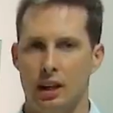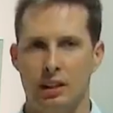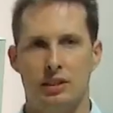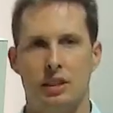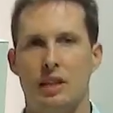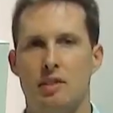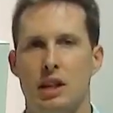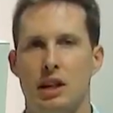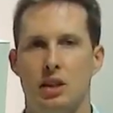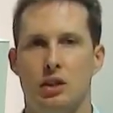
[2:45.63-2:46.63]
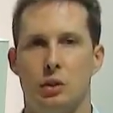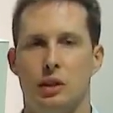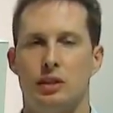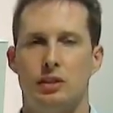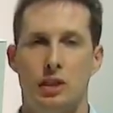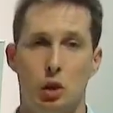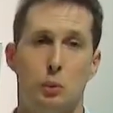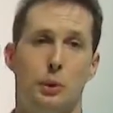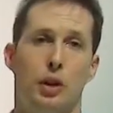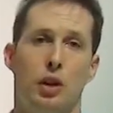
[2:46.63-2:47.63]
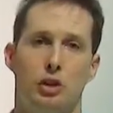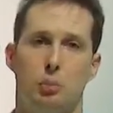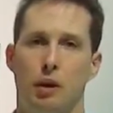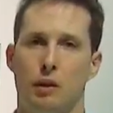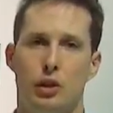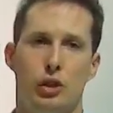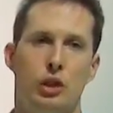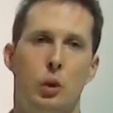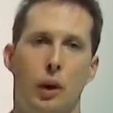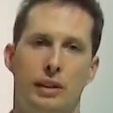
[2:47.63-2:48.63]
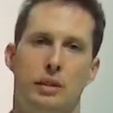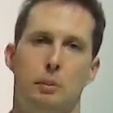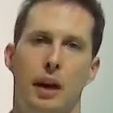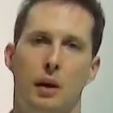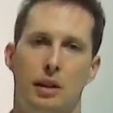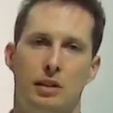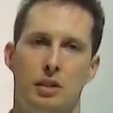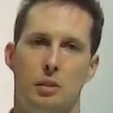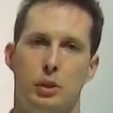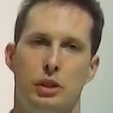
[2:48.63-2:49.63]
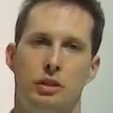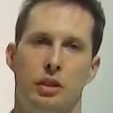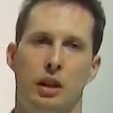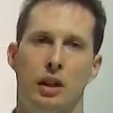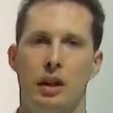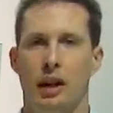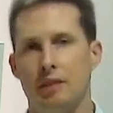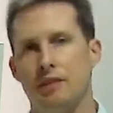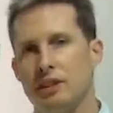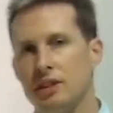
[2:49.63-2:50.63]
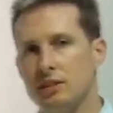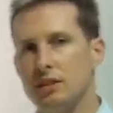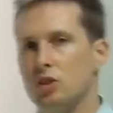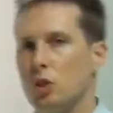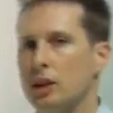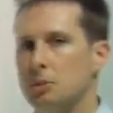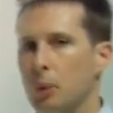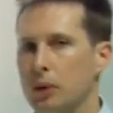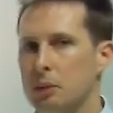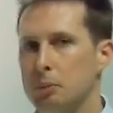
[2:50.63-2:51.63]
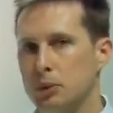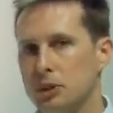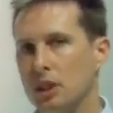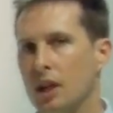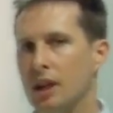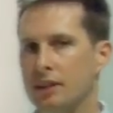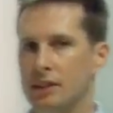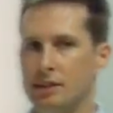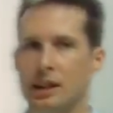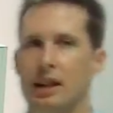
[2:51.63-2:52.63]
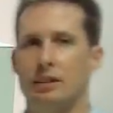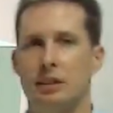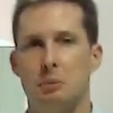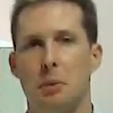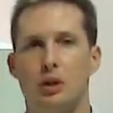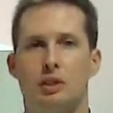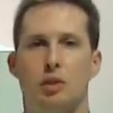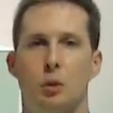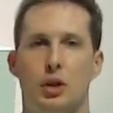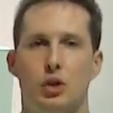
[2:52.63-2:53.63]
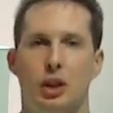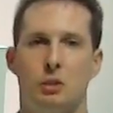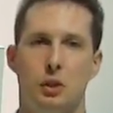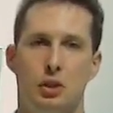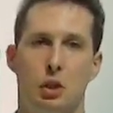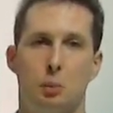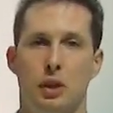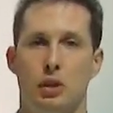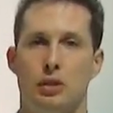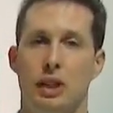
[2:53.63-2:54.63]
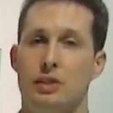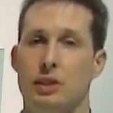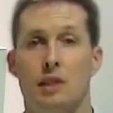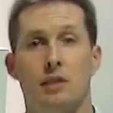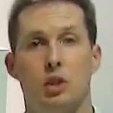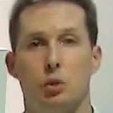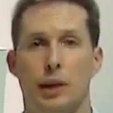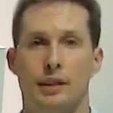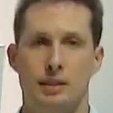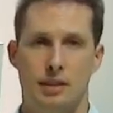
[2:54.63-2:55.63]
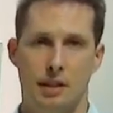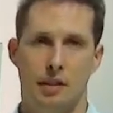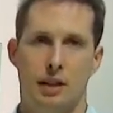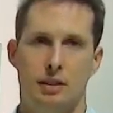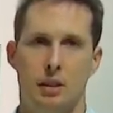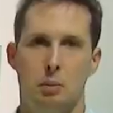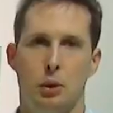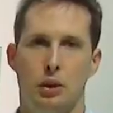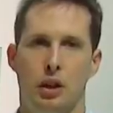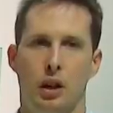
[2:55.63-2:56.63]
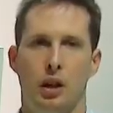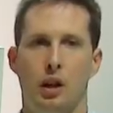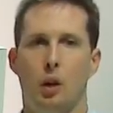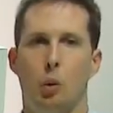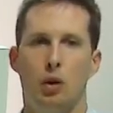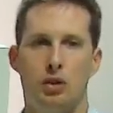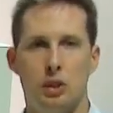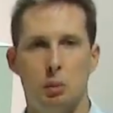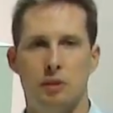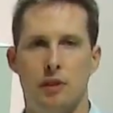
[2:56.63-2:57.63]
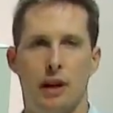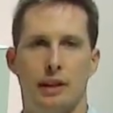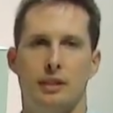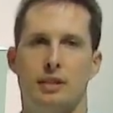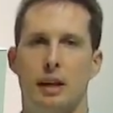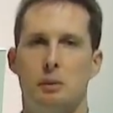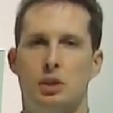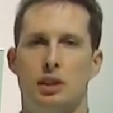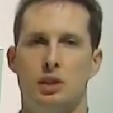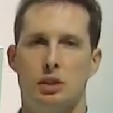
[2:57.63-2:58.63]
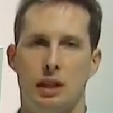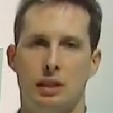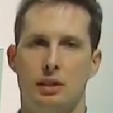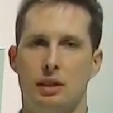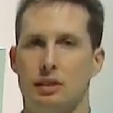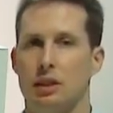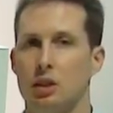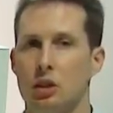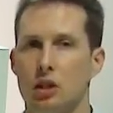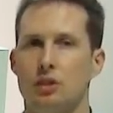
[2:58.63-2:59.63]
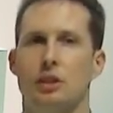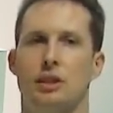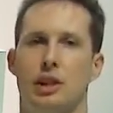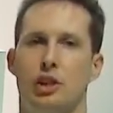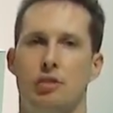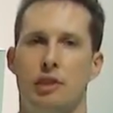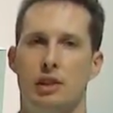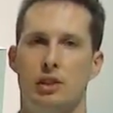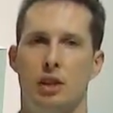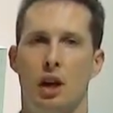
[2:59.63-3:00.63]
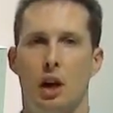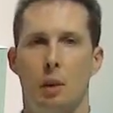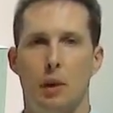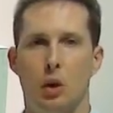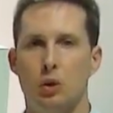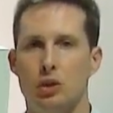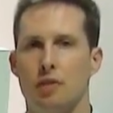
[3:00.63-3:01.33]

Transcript: can save the end user a considerable cost by reducing wasted power consumption. And for distance transport inputs, the DXLink multi-format transmitters could be used instead of a direct DVX input, while still providing the same signal sense and signal loss detection features, but also